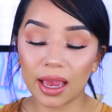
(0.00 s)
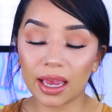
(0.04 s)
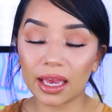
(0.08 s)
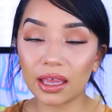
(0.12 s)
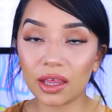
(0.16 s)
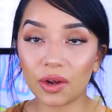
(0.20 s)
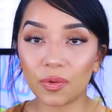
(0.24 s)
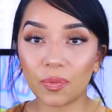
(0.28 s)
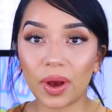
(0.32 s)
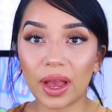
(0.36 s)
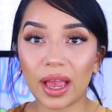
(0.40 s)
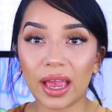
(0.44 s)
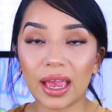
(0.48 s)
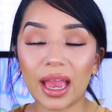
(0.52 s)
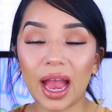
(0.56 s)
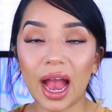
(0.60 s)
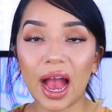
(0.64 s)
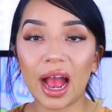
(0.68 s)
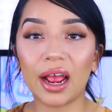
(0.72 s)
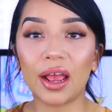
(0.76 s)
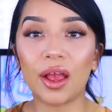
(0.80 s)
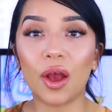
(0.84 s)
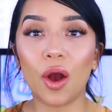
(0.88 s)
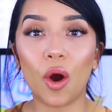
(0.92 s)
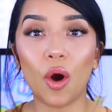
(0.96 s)
Either way,
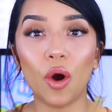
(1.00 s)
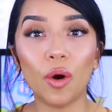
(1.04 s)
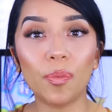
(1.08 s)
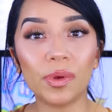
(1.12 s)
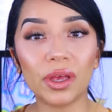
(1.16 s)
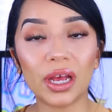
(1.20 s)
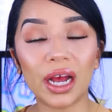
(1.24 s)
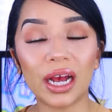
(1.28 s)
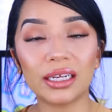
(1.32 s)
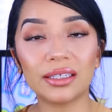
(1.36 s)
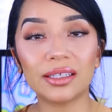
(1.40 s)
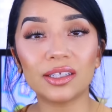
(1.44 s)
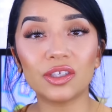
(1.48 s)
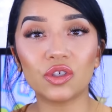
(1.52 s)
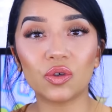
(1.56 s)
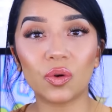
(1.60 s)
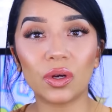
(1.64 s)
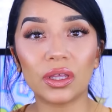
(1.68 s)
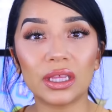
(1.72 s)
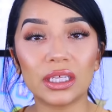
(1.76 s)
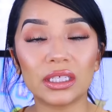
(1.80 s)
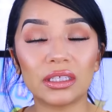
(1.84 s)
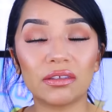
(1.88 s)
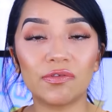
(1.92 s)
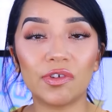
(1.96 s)
I hope you guys
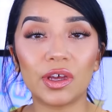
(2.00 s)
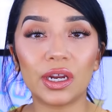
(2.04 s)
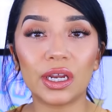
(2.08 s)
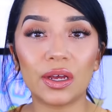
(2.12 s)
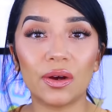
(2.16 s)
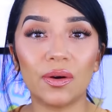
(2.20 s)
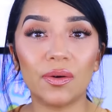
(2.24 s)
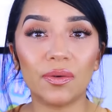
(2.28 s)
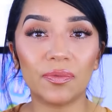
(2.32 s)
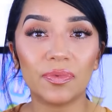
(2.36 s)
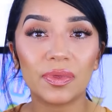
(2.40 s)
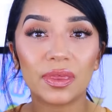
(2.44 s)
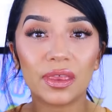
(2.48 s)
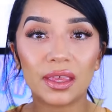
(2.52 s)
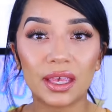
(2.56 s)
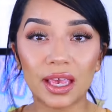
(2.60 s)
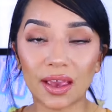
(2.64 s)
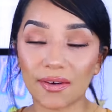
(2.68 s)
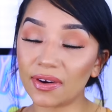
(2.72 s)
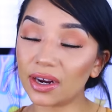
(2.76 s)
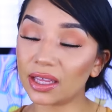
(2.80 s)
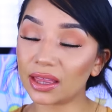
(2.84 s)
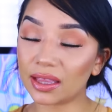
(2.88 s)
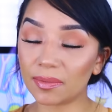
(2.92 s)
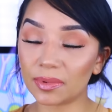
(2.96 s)
enjoyed this video
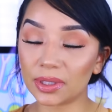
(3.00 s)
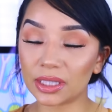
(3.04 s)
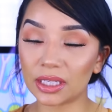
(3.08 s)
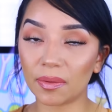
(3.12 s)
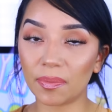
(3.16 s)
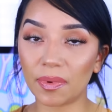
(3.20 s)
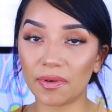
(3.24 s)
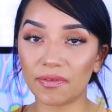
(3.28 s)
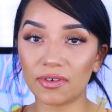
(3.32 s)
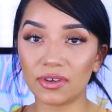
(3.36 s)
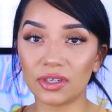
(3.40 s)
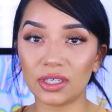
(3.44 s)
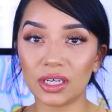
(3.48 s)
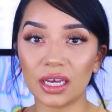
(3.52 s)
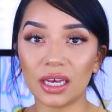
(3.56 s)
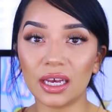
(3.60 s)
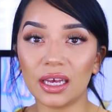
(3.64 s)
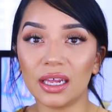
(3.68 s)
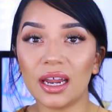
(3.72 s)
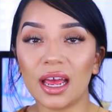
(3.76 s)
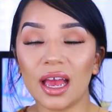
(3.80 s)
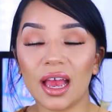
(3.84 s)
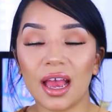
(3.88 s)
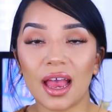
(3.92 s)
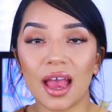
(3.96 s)
give it a thumbs up if you
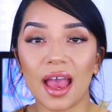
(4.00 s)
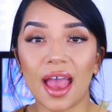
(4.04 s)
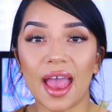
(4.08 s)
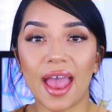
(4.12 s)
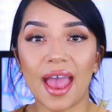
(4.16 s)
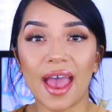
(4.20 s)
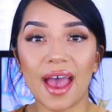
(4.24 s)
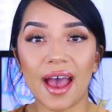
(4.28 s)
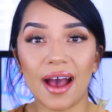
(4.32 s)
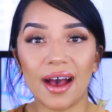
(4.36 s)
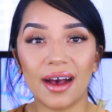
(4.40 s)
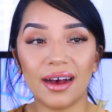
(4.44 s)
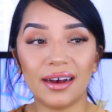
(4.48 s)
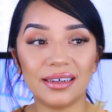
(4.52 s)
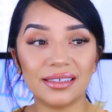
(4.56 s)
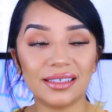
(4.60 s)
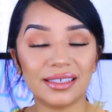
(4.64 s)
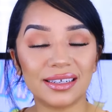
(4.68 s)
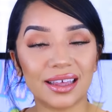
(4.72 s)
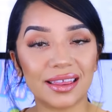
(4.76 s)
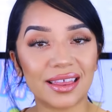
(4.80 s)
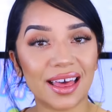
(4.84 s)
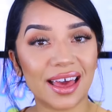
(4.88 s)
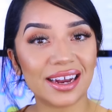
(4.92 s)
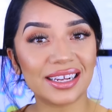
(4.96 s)
did.
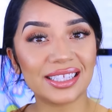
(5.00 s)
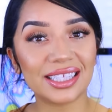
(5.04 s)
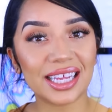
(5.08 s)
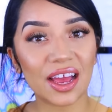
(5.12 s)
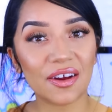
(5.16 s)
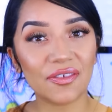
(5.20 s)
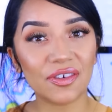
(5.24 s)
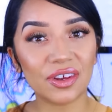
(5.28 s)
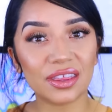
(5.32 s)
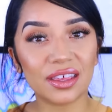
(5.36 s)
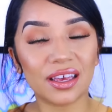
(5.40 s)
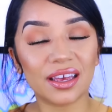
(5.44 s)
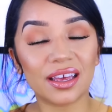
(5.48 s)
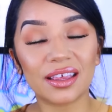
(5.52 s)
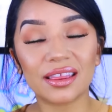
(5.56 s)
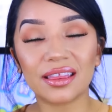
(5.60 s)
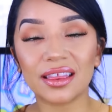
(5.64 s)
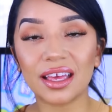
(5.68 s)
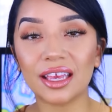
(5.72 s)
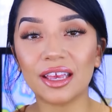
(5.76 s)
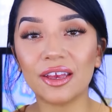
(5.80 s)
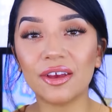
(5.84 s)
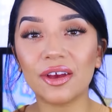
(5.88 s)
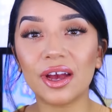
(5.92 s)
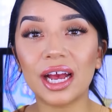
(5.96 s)
And that is everything.
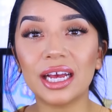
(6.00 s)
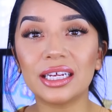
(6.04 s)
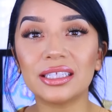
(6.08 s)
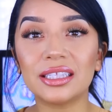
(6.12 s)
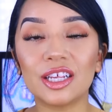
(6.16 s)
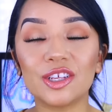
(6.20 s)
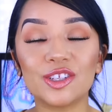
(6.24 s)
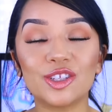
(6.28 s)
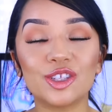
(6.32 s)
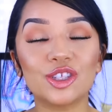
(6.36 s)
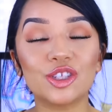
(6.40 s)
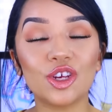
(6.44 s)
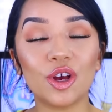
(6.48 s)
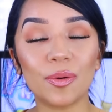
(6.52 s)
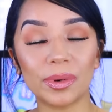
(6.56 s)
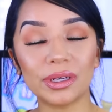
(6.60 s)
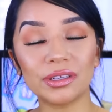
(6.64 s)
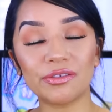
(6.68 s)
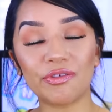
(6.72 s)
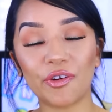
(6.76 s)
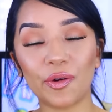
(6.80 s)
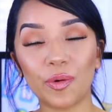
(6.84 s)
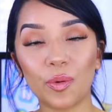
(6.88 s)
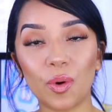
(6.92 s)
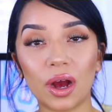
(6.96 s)
Thank you guys so
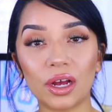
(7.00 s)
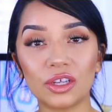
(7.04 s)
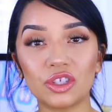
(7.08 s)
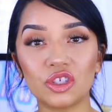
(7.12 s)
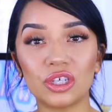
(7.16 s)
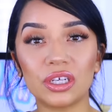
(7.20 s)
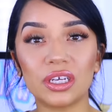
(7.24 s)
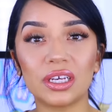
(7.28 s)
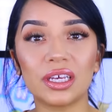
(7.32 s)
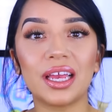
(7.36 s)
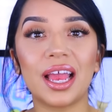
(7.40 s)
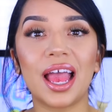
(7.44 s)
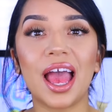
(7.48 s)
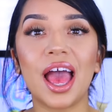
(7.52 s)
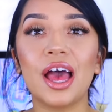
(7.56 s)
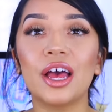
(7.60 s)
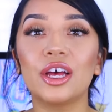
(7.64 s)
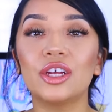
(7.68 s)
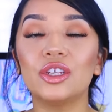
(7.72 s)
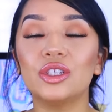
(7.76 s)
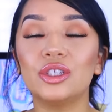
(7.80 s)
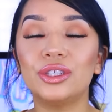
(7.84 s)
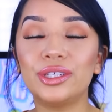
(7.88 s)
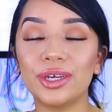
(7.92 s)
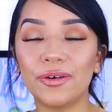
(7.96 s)
much for watching.
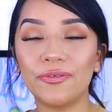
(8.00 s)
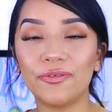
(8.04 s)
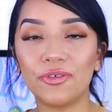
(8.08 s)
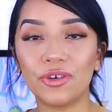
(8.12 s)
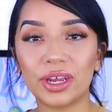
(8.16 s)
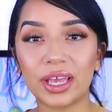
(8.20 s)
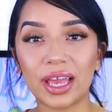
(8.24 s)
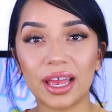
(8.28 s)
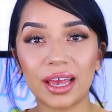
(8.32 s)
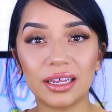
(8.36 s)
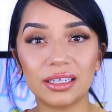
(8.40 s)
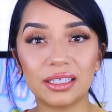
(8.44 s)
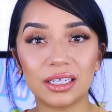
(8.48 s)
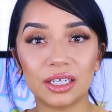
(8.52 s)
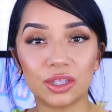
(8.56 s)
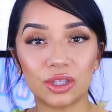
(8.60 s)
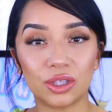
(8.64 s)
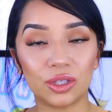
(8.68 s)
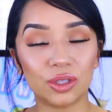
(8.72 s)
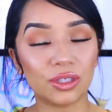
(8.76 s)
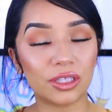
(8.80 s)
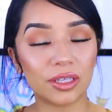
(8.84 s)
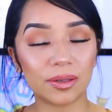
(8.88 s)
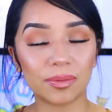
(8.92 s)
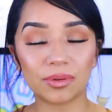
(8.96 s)
Don't
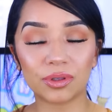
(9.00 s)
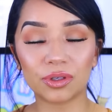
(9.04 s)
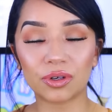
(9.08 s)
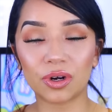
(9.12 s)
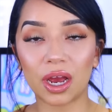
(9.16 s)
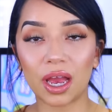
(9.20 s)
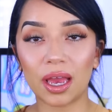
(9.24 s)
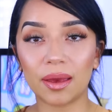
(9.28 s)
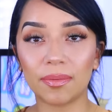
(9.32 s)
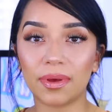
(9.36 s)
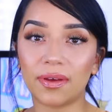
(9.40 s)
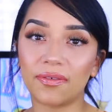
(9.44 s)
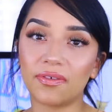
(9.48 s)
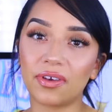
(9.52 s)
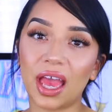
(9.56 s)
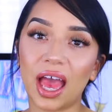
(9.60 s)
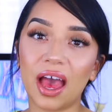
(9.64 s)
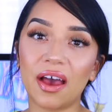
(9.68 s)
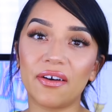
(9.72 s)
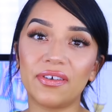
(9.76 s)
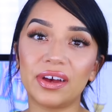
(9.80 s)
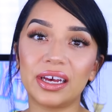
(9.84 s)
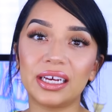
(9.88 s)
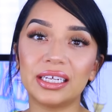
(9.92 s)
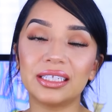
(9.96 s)
forget to subscribe if you
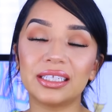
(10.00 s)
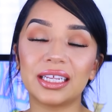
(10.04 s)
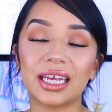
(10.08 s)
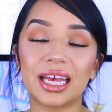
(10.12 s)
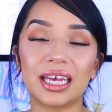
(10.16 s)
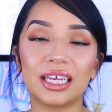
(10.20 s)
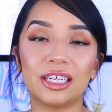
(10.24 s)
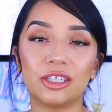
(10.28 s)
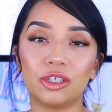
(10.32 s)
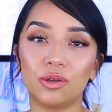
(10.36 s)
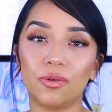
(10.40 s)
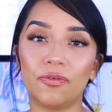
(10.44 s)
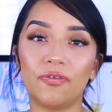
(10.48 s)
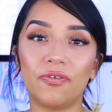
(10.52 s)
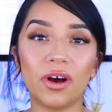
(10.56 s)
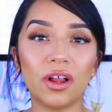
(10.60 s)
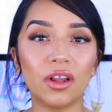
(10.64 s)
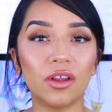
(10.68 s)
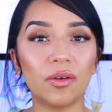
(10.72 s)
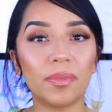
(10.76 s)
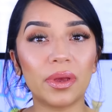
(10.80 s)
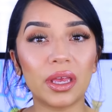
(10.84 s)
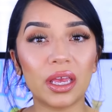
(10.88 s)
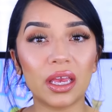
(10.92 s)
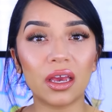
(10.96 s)
haven't and to
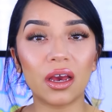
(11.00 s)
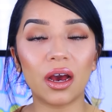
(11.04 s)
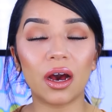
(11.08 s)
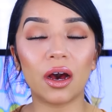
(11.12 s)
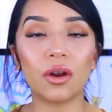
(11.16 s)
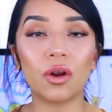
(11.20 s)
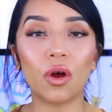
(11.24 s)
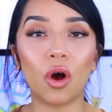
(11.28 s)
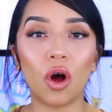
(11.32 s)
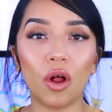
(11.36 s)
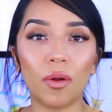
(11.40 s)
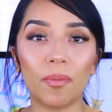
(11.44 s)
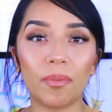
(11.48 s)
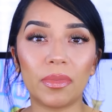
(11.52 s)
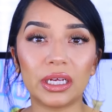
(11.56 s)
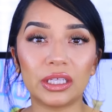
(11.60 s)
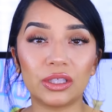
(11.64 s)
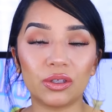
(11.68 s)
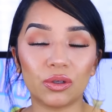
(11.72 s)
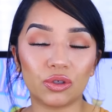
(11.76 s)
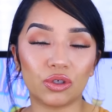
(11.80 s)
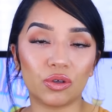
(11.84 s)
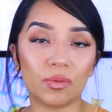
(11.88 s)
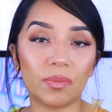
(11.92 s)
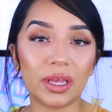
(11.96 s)
follow me on all my
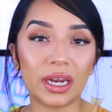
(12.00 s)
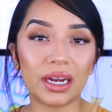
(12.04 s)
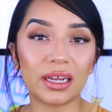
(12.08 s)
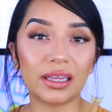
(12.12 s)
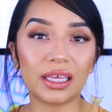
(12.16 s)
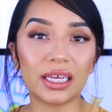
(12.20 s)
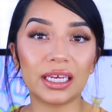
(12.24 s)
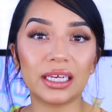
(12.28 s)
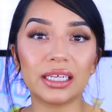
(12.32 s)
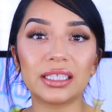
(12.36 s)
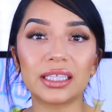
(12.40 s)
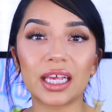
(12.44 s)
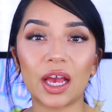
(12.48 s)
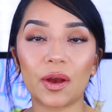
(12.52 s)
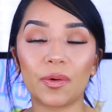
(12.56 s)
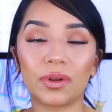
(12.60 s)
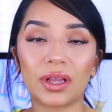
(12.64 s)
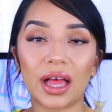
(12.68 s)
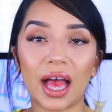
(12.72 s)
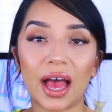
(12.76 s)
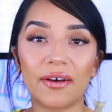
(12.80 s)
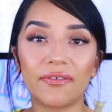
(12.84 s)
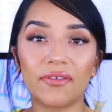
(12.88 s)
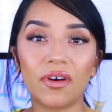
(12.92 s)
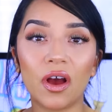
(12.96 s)
social media links. I
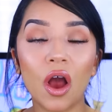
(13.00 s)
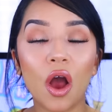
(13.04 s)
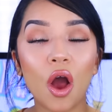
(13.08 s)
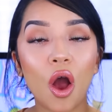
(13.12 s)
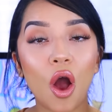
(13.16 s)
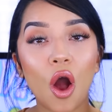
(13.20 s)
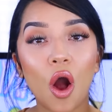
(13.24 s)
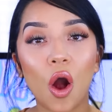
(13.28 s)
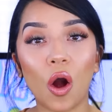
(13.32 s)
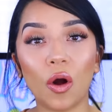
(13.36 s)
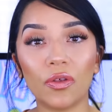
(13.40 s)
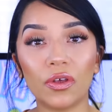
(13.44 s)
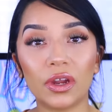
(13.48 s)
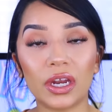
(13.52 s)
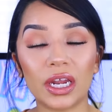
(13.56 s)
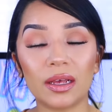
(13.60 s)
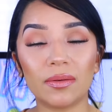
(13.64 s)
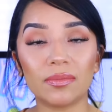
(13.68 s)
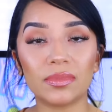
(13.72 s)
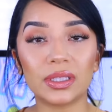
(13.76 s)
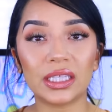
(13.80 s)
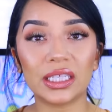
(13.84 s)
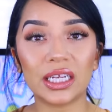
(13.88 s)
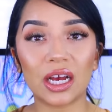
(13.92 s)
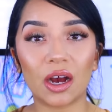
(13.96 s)
will have all the
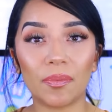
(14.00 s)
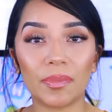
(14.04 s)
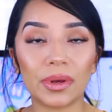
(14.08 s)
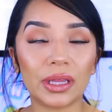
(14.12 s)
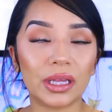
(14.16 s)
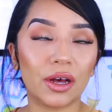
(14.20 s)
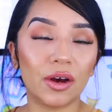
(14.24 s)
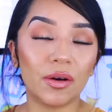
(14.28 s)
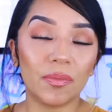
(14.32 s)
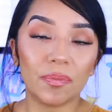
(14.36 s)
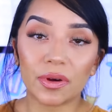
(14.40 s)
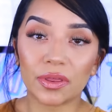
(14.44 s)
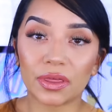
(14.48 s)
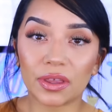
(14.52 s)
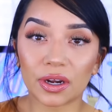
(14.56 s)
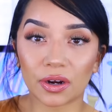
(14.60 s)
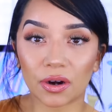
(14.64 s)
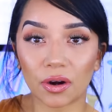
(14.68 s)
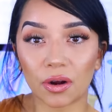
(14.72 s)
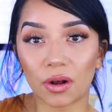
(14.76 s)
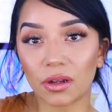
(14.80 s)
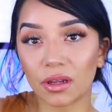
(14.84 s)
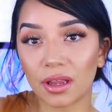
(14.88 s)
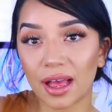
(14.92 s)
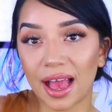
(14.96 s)
names down below, but
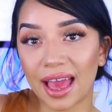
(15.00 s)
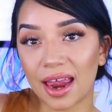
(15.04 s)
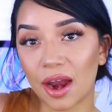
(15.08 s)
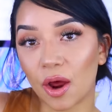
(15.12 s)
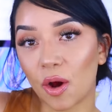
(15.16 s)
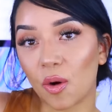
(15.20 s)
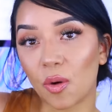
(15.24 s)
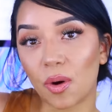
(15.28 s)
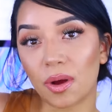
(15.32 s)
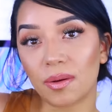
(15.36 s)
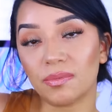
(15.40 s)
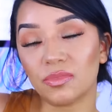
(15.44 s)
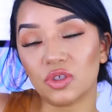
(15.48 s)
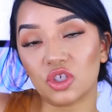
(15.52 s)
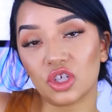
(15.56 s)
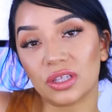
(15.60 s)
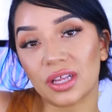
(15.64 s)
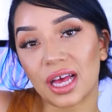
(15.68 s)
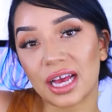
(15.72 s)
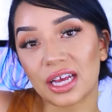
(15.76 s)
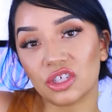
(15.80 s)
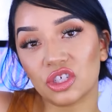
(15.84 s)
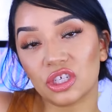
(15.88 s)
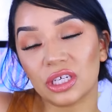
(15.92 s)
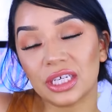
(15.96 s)
they're all at OMG
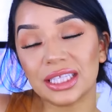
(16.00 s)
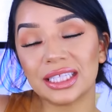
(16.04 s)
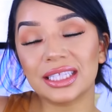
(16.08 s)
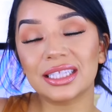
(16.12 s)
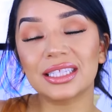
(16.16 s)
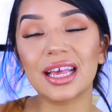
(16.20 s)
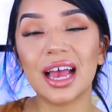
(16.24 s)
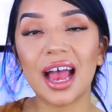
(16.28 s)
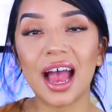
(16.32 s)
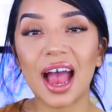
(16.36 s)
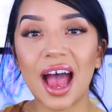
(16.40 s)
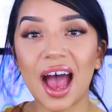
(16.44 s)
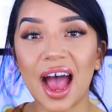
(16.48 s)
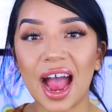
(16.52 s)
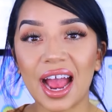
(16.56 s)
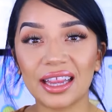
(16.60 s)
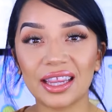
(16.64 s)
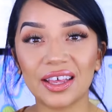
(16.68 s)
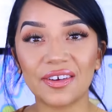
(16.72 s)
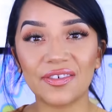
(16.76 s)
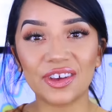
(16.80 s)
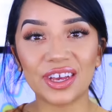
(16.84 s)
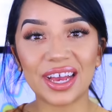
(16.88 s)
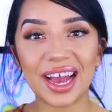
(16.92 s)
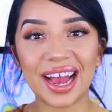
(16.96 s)
Lashes. I
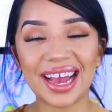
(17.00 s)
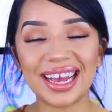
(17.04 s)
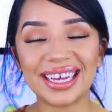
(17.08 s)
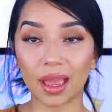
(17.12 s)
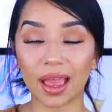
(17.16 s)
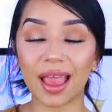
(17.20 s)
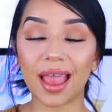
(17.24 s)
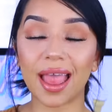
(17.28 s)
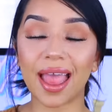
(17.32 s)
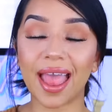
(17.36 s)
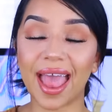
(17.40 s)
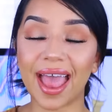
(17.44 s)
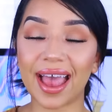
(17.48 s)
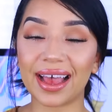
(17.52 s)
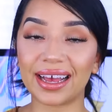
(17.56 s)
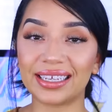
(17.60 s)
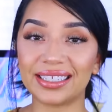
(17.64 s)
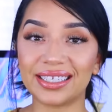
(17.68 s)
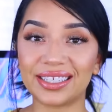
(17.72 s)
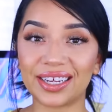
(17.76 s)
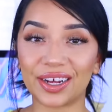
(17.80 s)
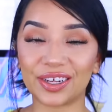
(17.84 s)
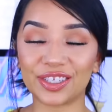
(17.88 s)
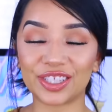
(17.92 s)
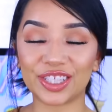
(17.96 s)
love you guys
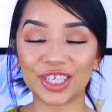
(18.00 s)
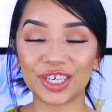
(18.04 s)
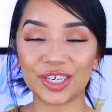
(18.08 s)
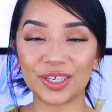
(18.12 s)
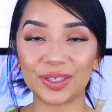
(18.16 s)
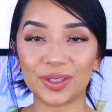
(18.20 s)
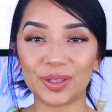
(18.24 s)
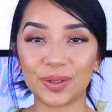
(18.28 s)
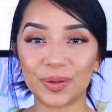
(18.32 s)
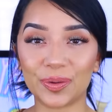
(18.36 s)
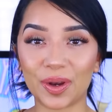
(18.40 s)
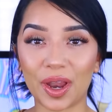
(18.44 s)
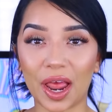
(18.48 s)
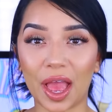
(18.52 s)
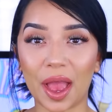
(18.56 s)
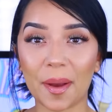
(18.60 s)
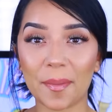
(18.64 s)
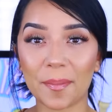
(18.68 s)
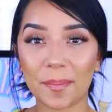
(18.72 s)
and I'll see you soon.